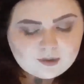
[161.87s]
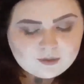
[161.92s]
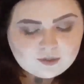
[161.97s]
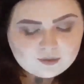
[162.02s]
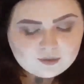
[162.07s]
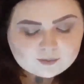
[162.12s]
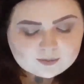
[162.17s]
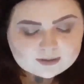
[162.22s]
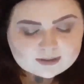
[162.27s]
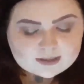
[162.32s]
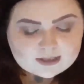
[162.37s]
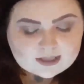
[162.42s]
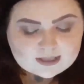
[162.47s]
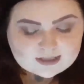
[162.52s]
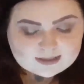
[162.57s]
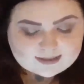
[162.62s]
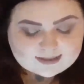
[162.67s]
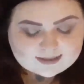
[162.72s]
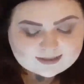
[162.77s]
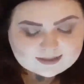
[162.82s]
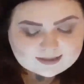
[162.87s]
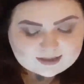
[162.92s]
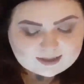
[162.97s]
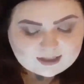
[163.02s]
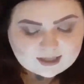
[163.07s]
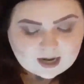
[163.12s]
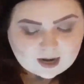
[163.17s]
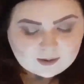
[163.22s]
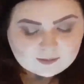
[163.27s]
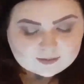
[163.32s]
There was an
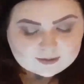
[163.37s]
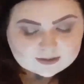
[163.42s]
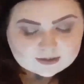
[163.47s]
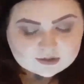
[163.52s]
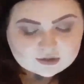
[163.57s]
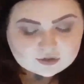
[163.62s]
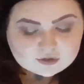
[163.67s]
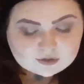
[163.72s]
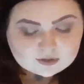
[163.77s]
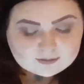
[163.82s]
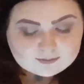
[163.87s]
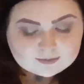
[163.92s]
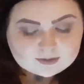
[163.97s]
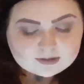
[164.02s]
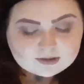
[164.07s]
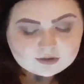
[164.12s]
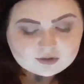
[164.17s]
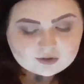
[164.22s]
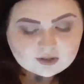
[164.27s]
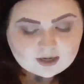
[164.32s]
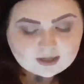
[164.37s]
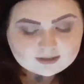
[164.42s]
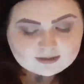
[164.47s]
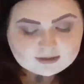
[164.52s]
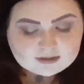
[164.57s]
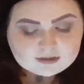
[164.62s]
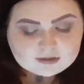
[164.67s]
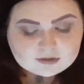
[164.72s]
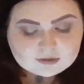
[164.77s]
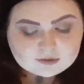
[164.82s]
entity I was extremely
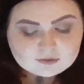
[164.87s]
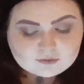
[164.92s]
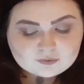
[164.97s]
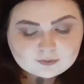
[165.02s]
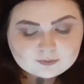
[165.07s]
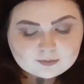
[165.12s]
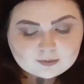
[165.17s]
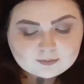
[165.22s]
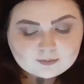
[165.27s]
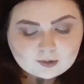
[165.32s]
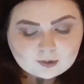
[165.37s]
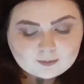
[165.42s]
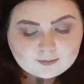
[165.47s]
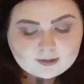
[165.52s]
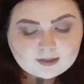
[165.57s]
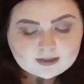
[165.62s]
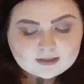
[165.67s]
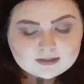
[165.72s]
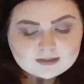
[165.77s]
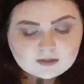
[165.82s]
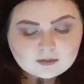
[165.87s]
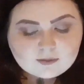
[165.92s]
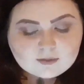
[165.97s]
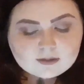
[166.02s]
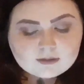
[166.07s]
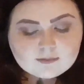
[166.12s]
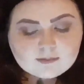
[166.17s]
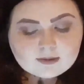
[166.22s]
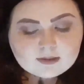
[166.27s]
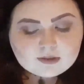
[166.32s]
attracted to from the moment I saw it
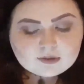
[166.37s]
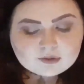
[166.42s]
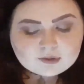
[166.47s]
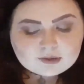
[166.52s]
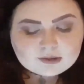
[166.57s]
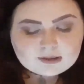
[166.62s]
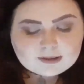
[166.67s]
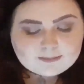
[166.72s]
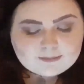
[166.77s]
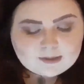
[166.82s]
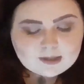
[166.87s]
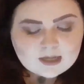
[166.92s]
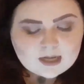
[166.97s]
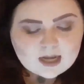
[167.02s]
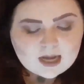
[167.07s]
in my dream.